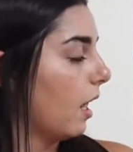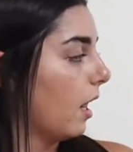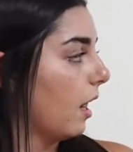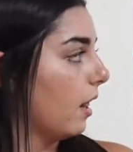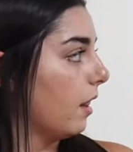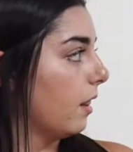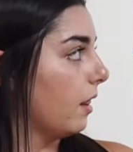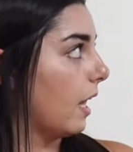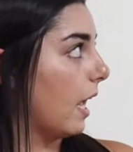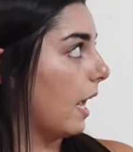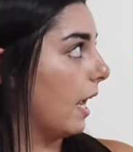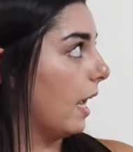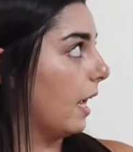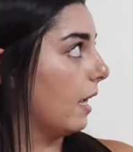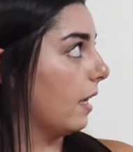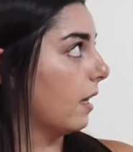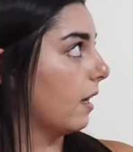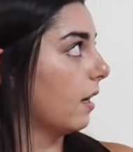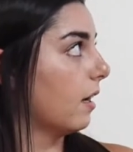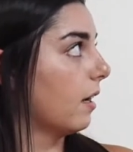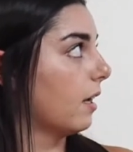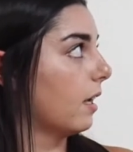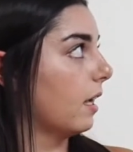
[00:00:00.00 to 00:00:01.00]

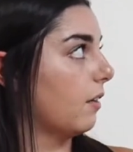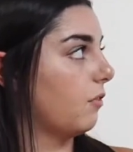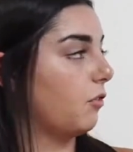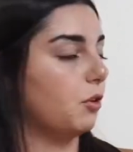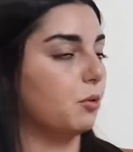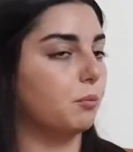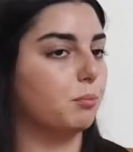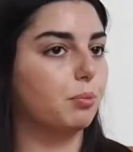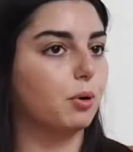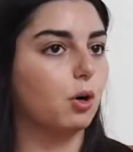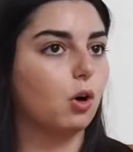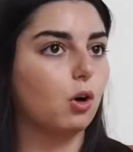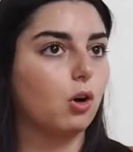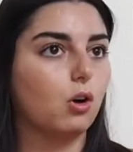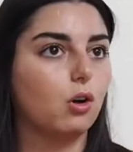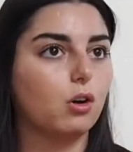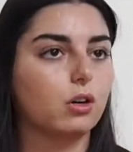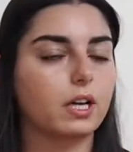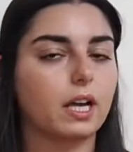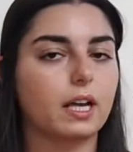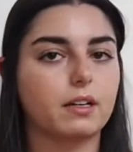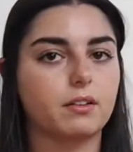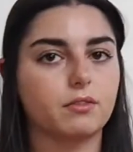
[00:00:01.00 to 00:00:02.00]
If you pull
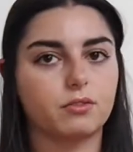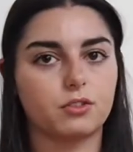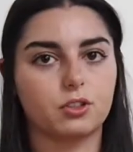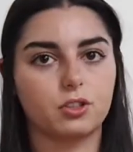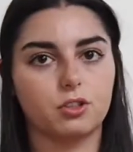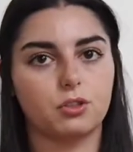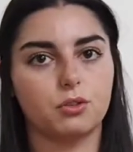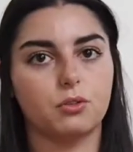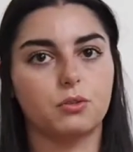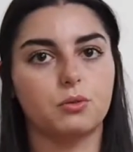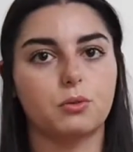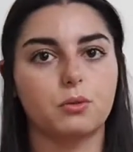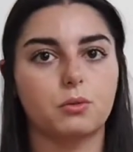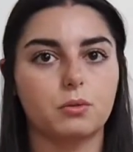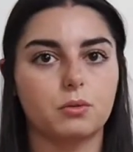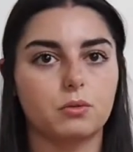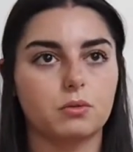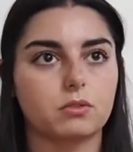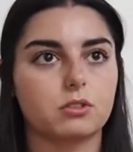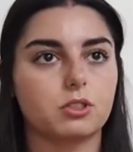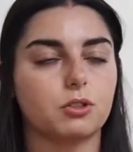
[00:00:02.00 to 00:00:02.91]
kind of too